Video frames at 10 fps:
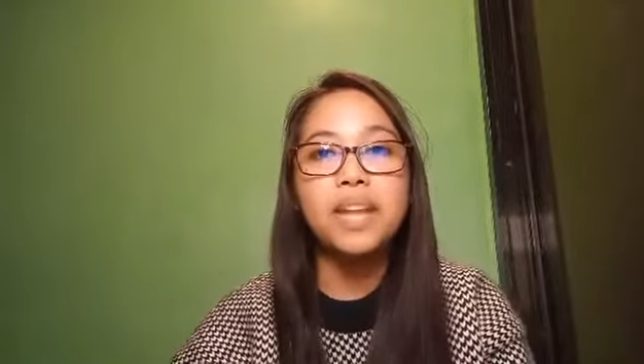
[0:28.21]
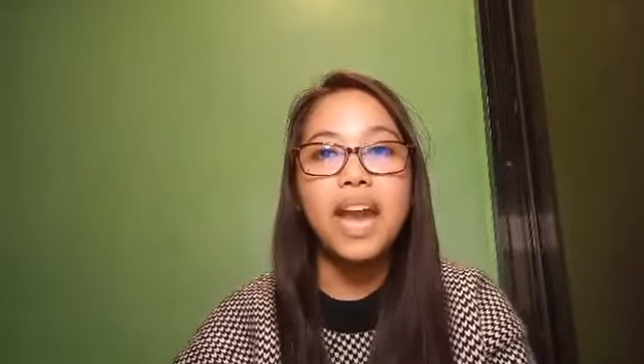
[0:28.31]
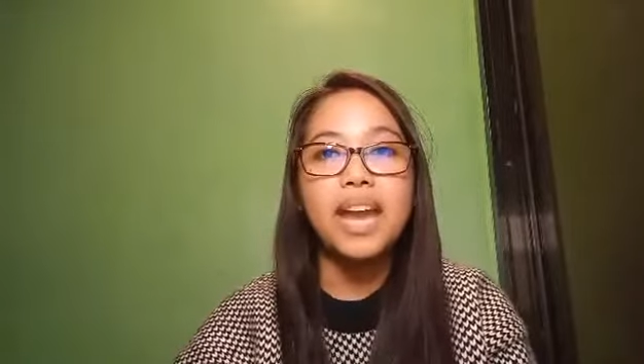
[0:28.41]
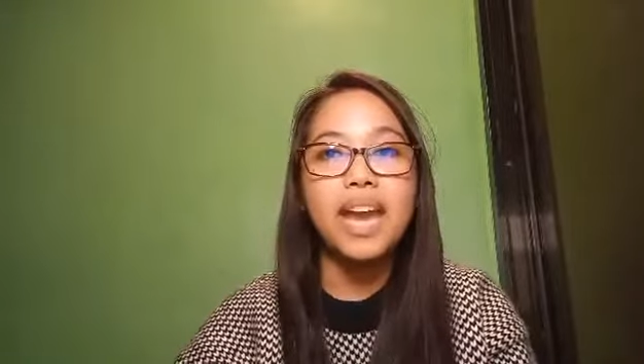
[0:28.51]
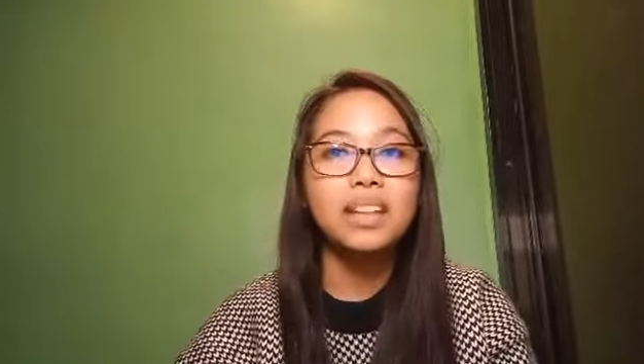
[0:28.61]
I
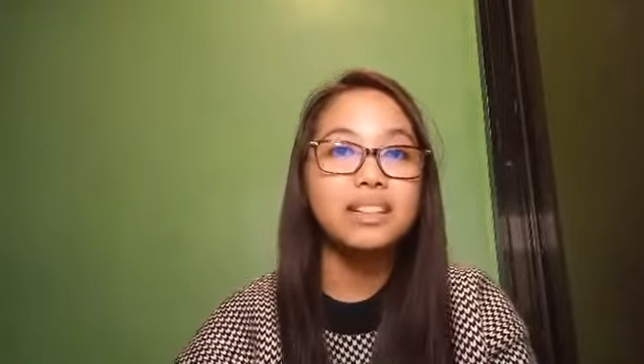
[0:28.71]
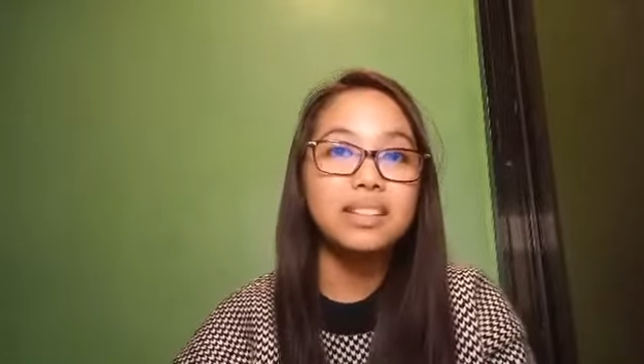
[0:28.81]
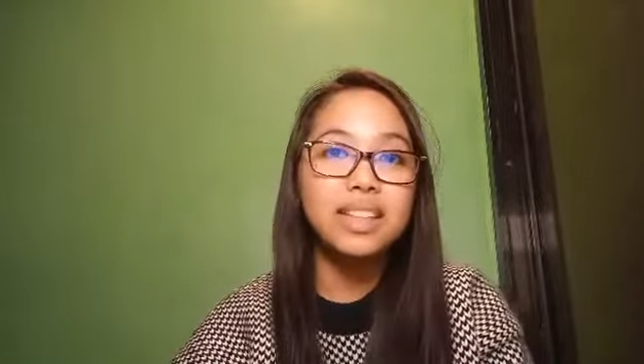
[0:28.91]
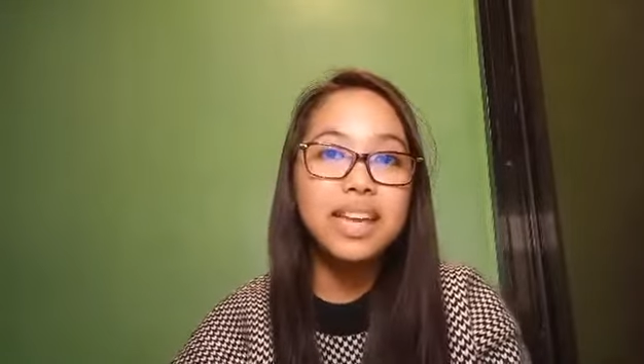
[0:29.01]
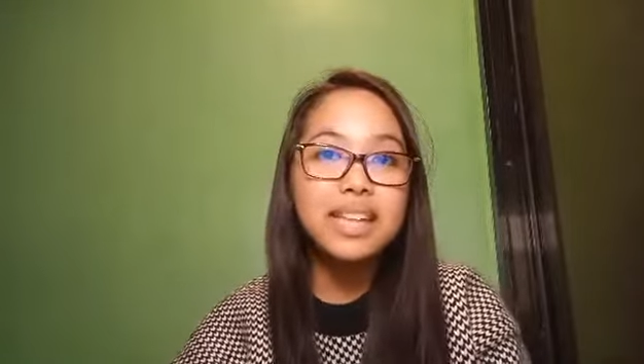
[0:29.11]

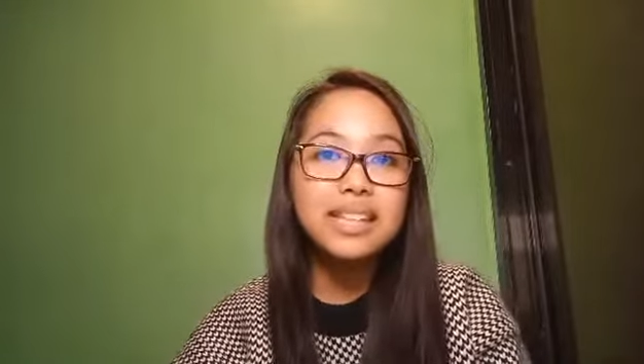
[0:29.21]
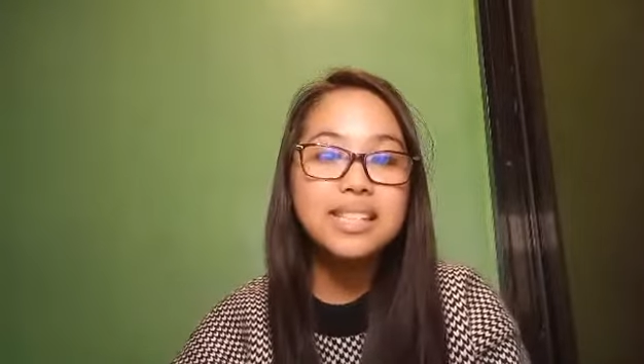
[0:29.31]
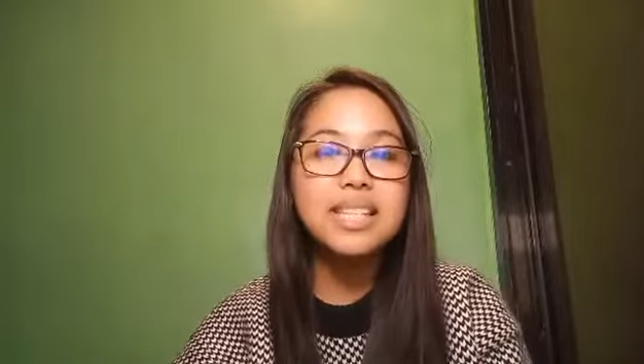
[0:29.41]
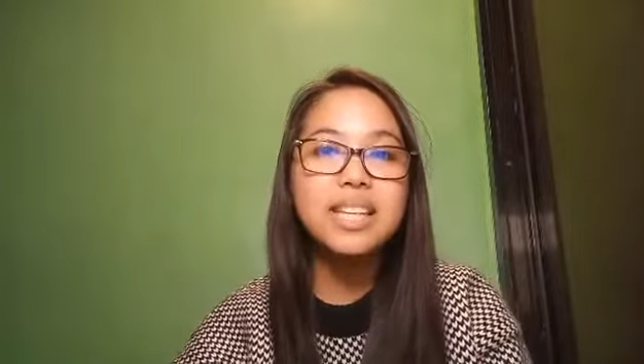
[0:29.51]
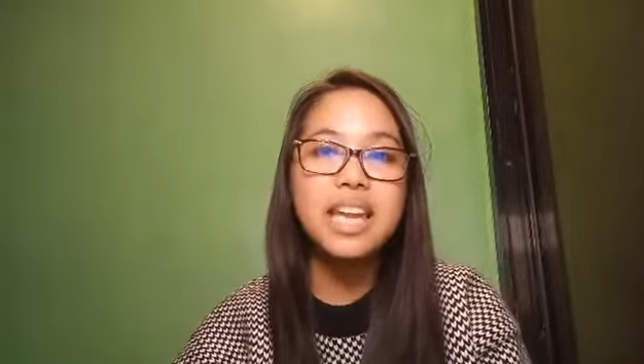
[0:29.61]
handled kids,
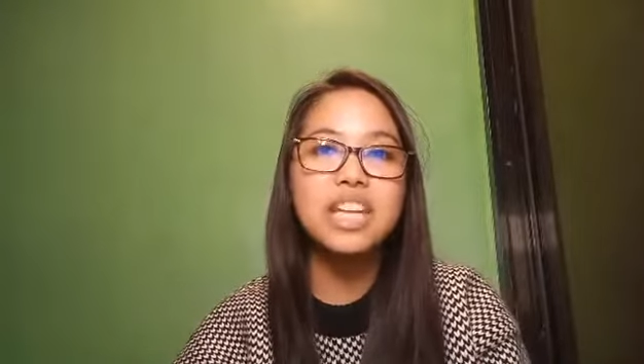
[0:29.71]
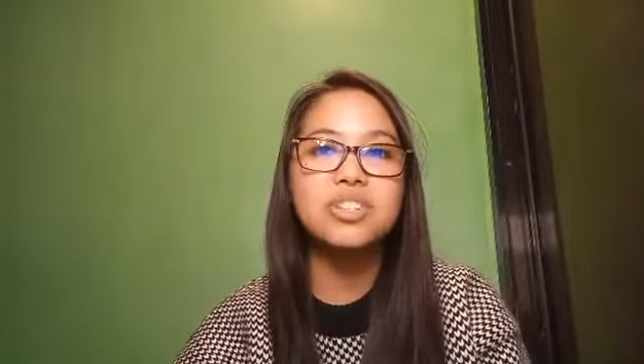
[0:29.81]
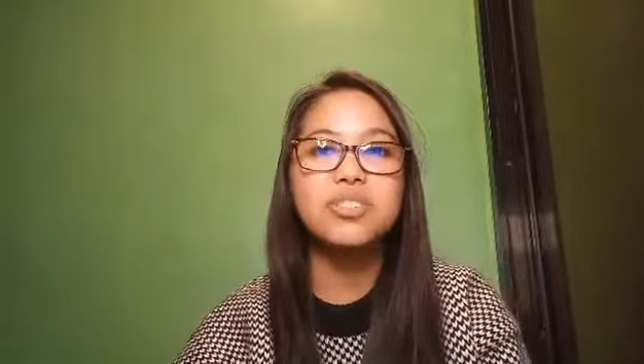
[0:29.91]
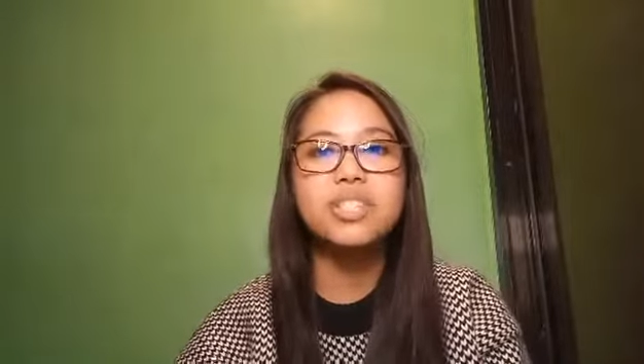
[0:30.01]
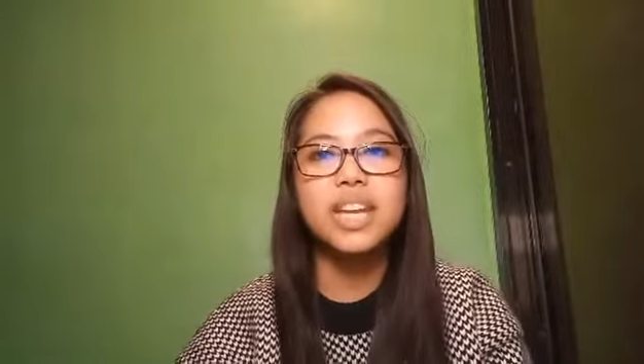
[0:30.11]

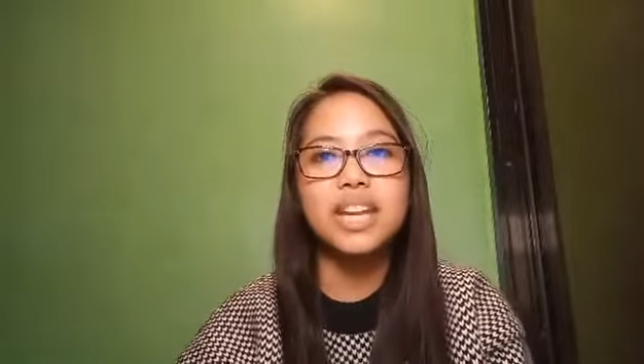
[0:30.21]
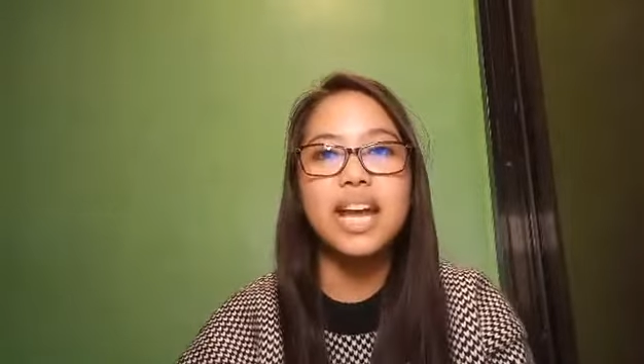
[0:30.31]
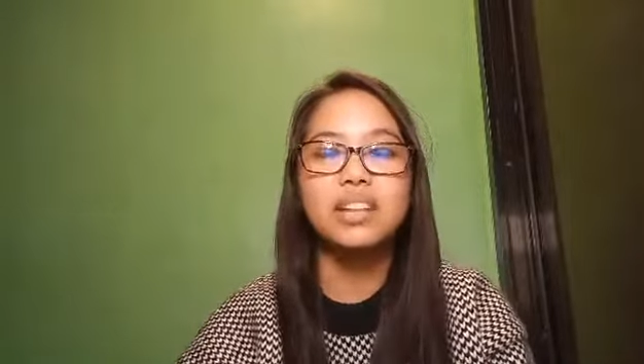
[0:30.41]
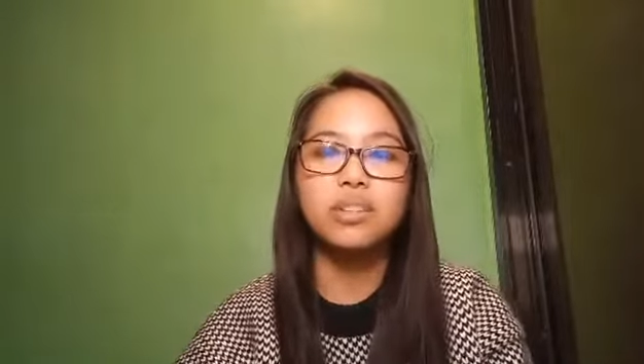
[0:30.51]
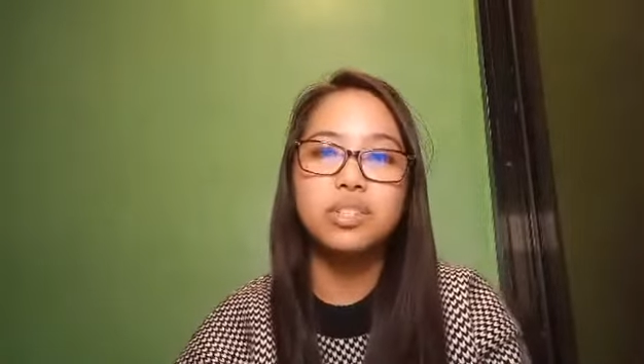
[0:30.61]
teenagers, and
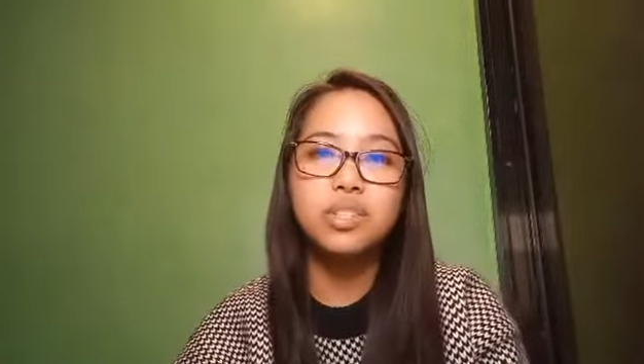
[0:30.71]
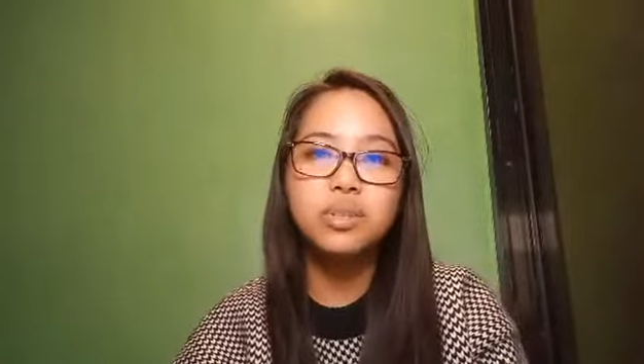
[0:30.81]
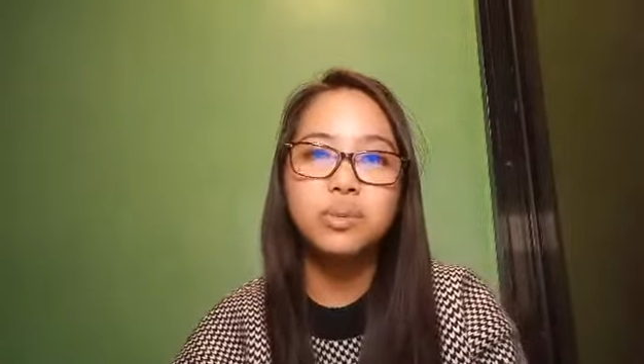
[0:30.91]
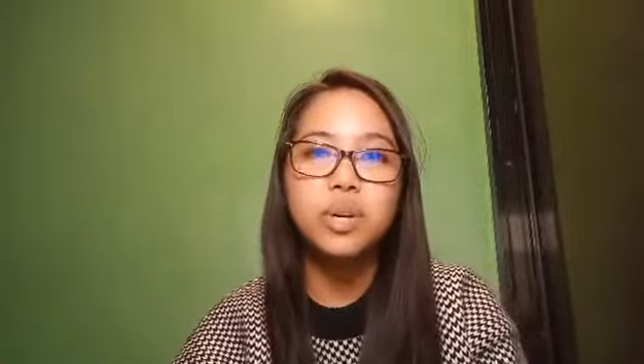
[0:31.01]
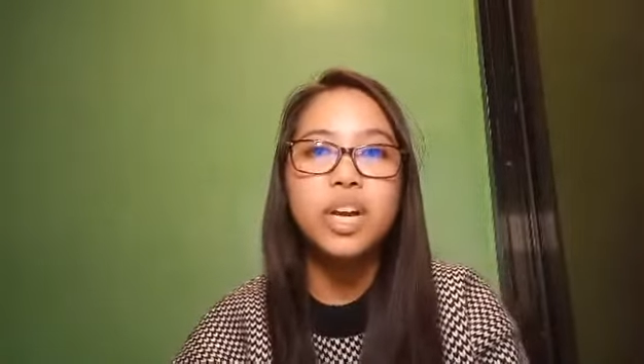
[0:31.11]
adults
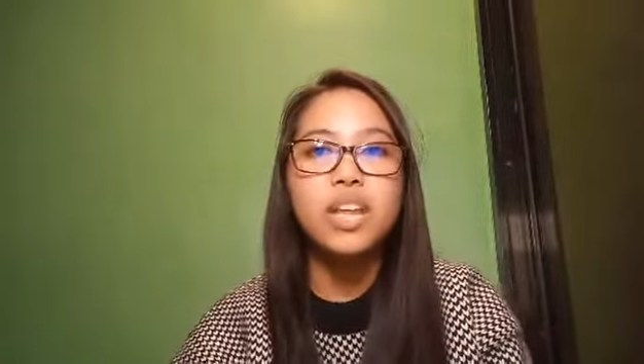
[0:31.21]
too.